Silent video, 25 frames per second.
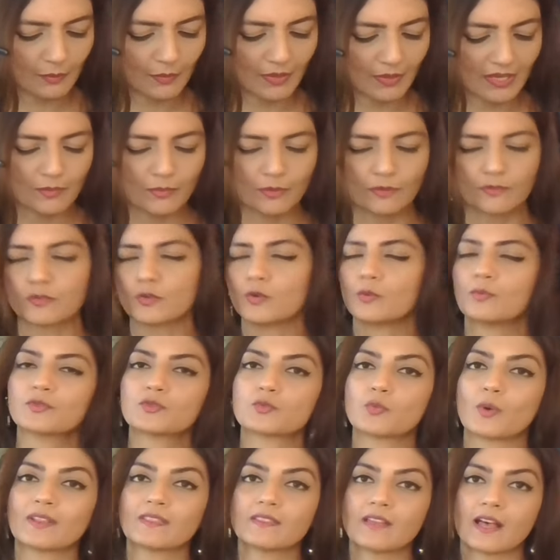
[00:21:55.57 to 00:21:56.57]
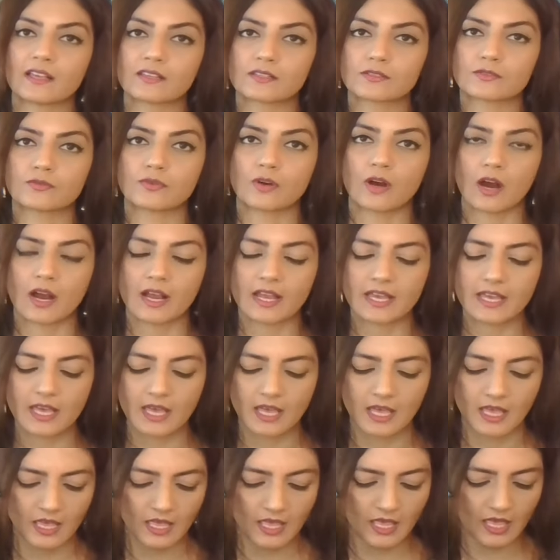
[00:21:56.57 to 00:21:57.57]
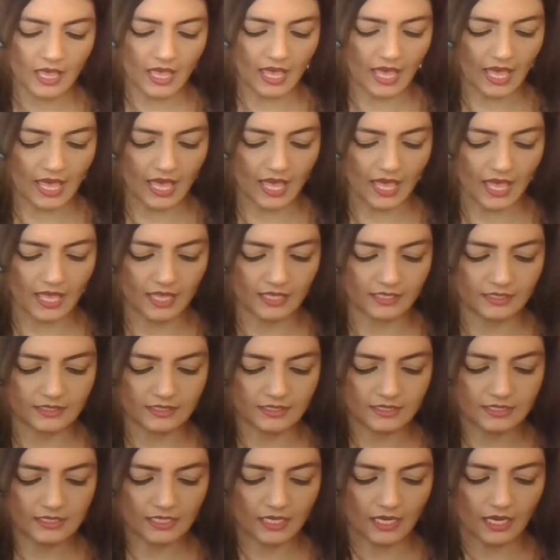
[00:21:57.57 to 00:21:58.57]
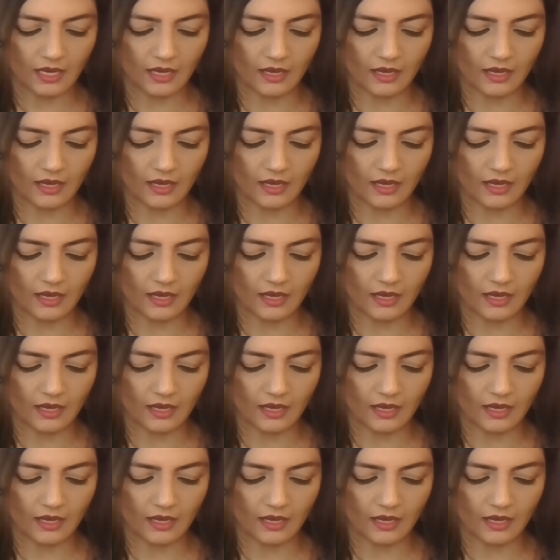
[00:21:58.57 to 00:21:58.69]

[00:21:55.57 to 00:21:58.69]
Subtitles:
but he performed One Last Cry, and